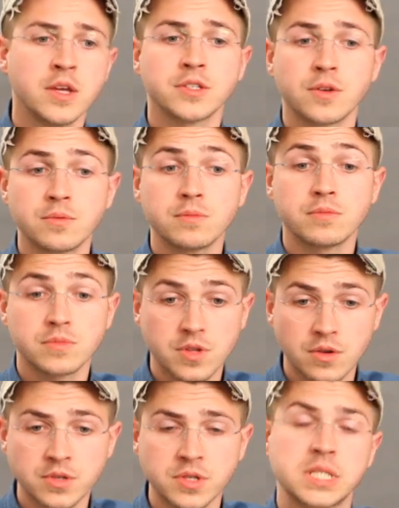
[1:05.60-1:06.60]
So
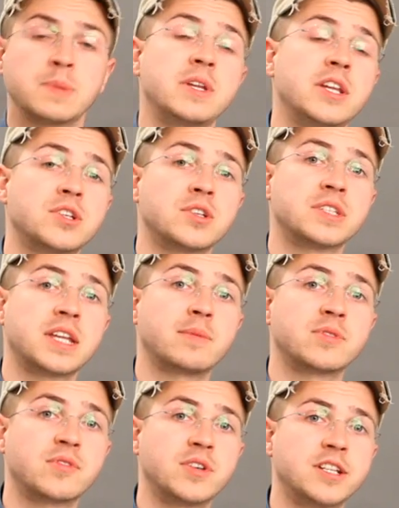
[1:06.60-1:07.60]
those are some initial
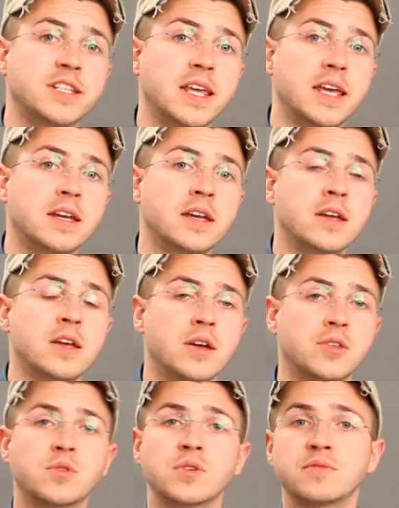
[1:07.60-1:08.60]
steps for you to take
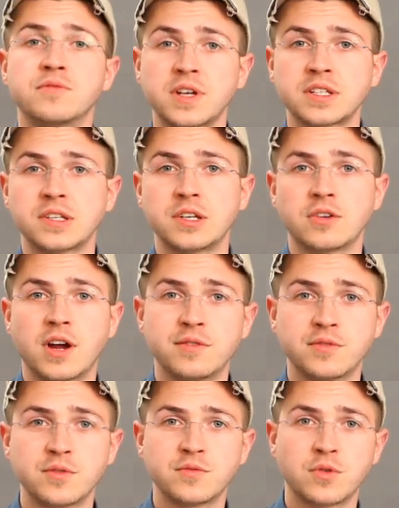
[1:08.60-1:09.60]
toward fixing your
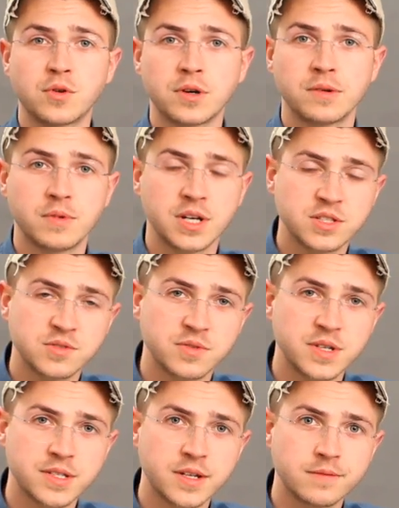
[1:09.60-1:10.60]
iPhone 4 when it's
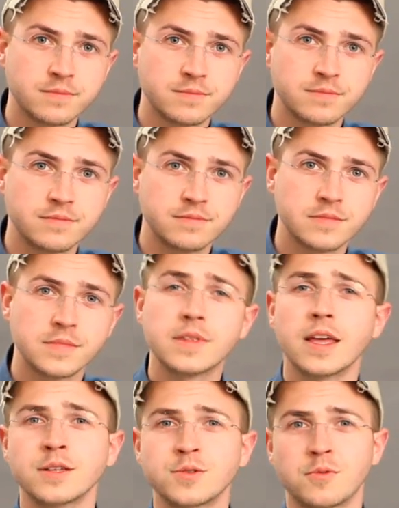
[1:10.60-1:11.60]
freezing.
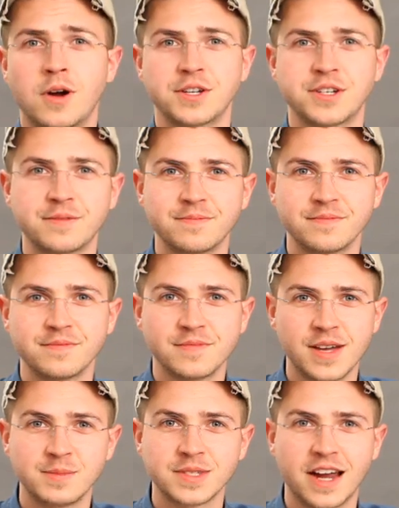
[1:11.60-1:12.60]
Thanks for watching.
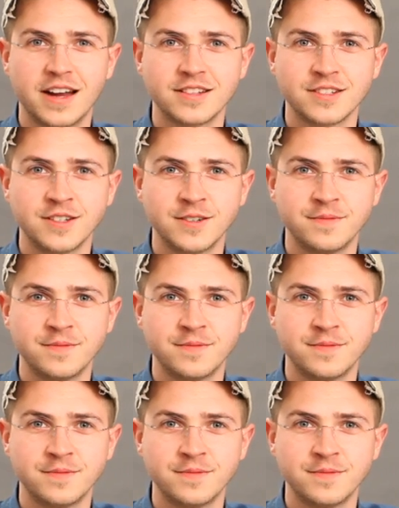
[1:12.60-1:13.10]
I'm Skylar.